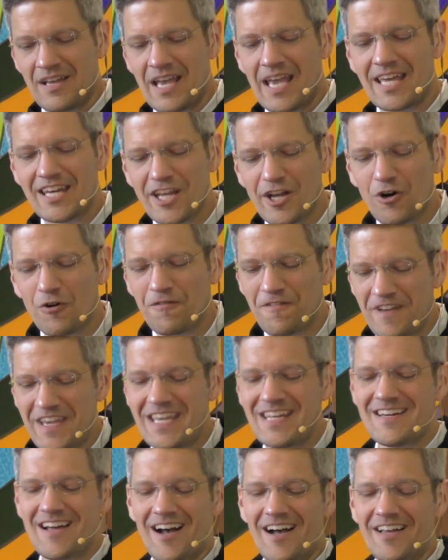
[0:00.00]
and he'll
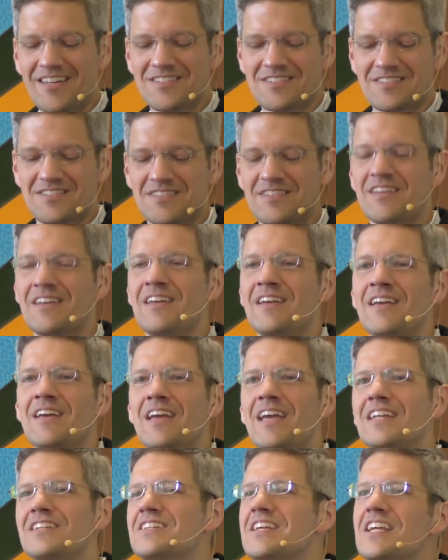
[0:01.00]
feed us
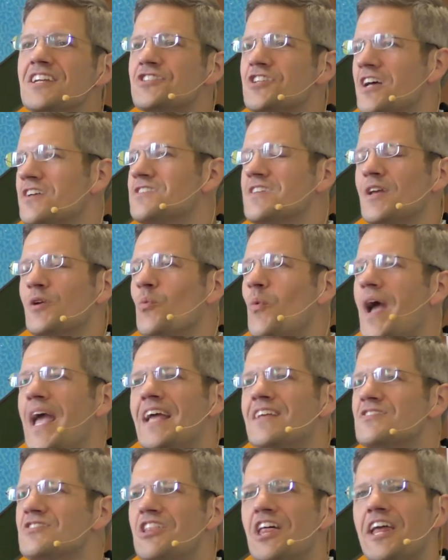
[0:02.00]
and teach us in
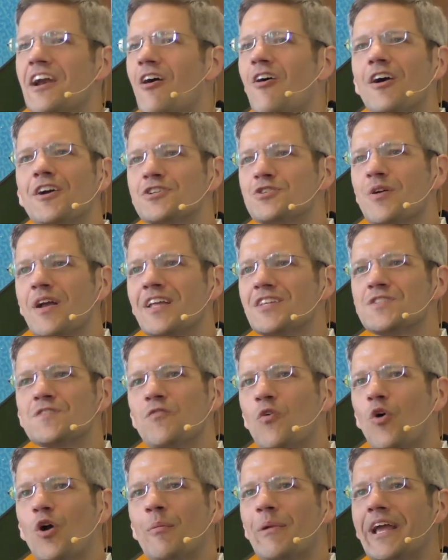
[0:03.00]
ways that are
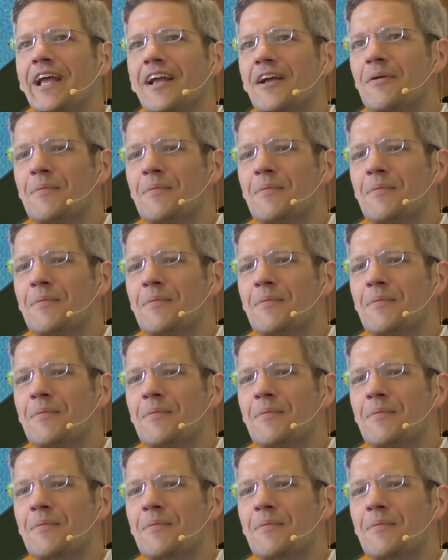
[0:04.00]
transforming.